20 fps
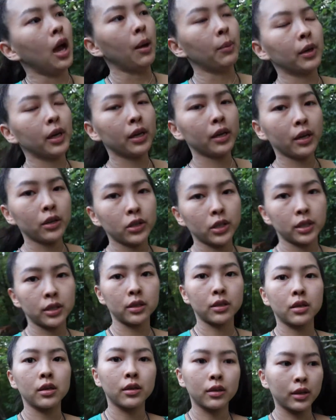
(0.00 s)
I'm gonna
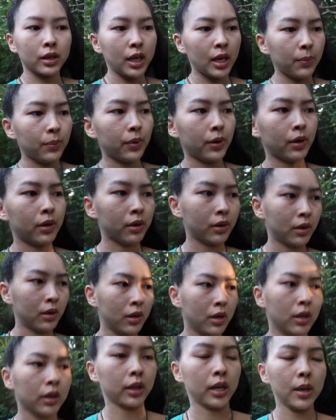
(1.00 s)
just keep
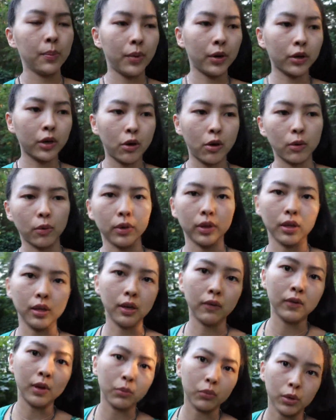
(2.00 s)
keep on going with the
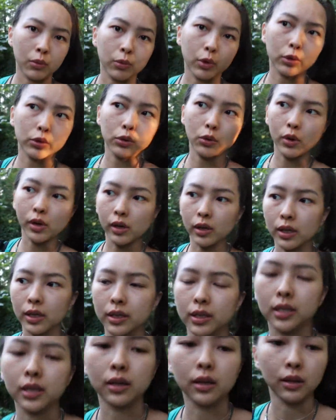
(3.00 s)
evening primrose oil
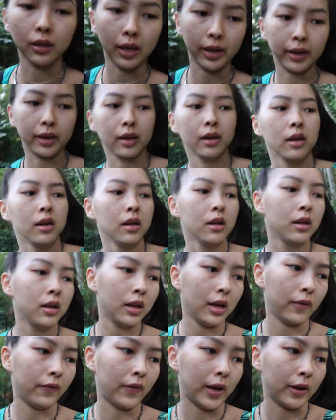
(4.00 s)
until like
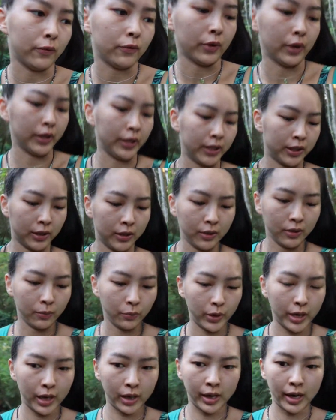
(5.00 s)
if I really
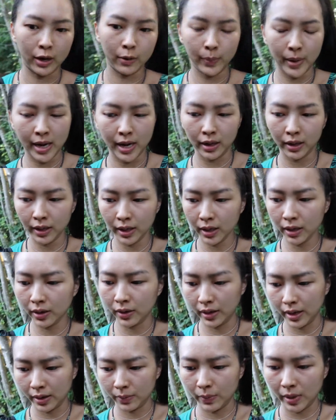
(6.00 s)
break out badly,
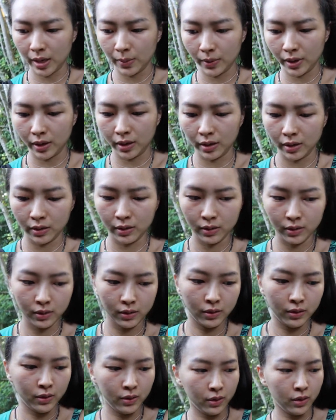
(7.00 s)
then maybe.
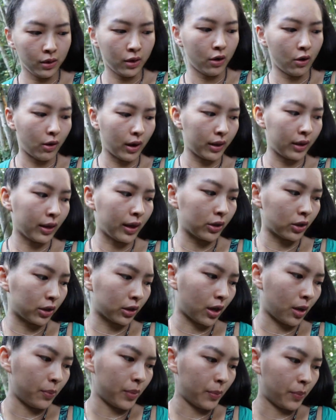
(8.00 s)
Oh, I think I
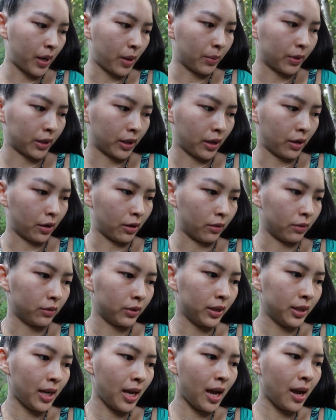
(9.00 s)
just got bit by a mosquito.
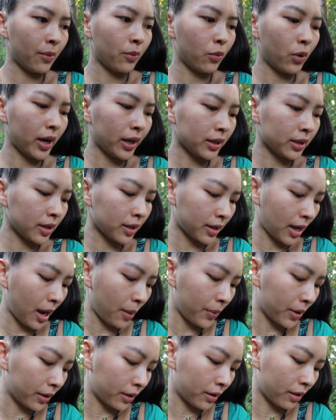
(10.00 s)
Damn, why does this
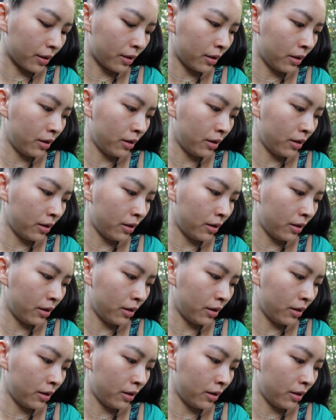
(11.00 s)
happen?